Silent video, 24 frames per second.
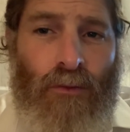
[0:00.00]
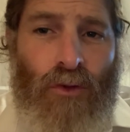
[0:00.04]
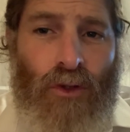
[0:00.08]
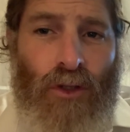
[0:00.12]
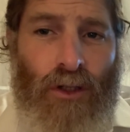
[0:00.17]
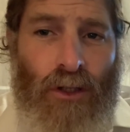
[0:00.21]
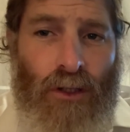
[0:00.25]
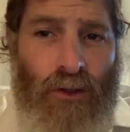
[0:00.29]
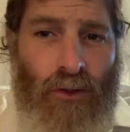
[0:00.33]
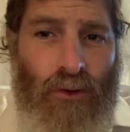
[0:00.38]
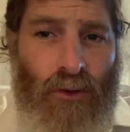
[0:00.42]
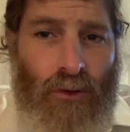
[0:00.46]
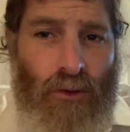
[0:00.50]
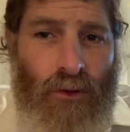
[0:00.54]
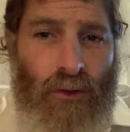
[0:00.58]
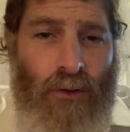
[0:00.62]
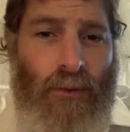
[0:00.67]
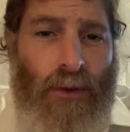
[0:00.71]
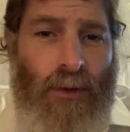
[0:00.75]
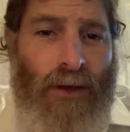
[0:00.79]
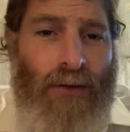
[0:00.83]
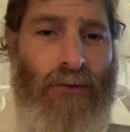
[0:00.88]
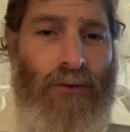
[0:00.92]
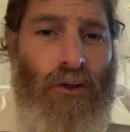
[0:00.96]
which I saw
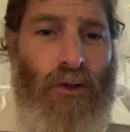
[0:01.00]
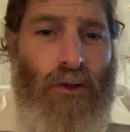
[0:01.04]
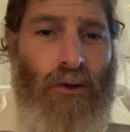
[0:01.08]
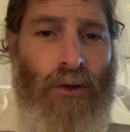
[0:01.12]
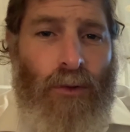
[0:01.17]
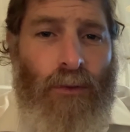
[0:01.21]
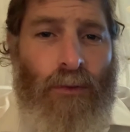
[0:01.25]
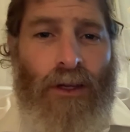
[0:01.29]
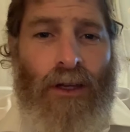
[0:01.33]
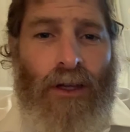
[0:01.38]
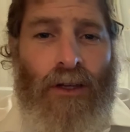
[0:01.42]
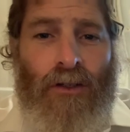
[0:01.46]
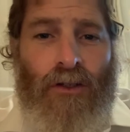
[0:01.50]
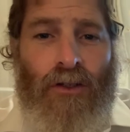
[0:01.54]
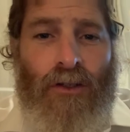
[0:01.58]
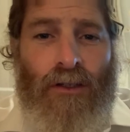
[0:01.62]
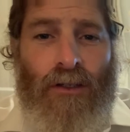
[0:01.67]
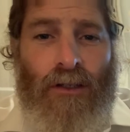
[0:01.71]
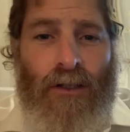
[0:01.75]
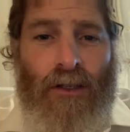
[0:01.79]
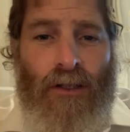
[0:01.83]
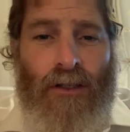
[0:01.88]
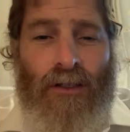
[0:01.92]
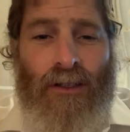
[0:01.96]
the Babbage Rebbe actually
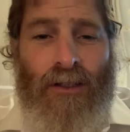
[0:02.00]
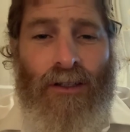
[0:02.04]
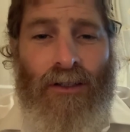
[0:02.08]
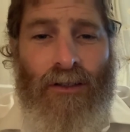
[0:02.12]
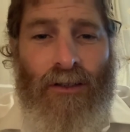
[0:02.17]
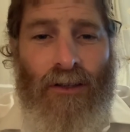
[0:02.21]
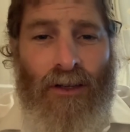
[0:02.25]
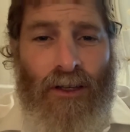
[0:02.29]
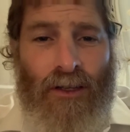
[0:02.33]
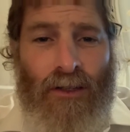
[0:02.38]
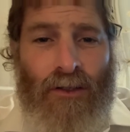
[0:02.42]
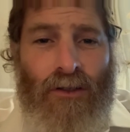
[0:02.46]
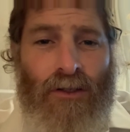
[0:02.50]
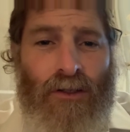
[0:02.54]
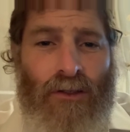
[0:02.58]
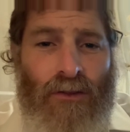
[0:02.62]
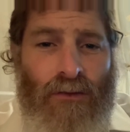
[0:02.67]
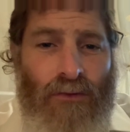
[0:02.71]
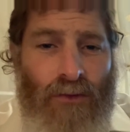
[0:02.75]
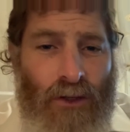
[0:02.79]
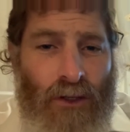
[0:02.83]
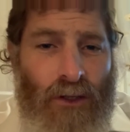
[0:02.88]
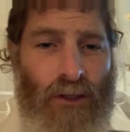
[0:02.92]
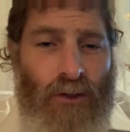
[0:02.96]
says that today
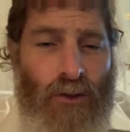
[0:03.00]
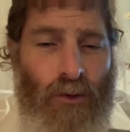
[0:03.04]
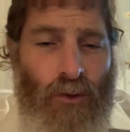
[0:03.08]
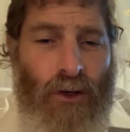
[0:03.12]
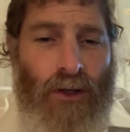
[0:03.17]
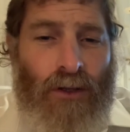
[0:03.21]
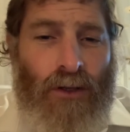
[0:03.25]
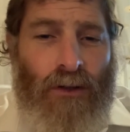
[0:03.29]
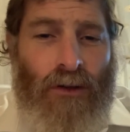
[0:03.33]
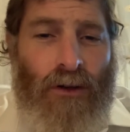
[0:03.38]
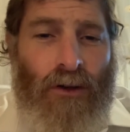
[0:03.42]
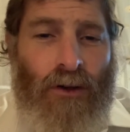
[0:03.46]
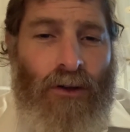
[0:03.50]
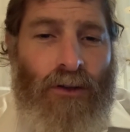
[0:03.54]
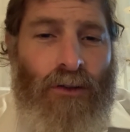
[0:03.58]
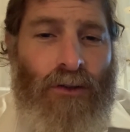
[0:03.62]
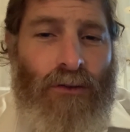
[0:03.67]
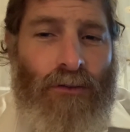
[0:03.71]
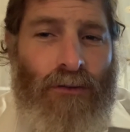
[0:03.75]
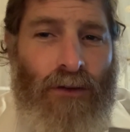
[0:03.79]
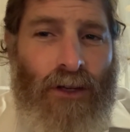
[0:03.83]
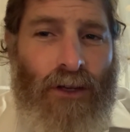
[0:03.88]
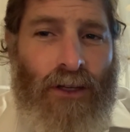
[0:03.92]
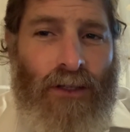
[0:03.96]
it's quite hard
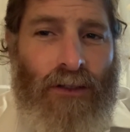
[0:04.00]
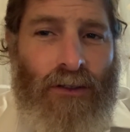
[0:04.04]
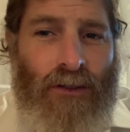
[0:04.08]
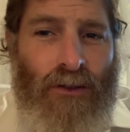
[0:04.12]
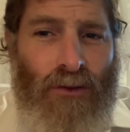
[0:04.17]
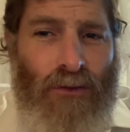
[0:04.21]
to fast.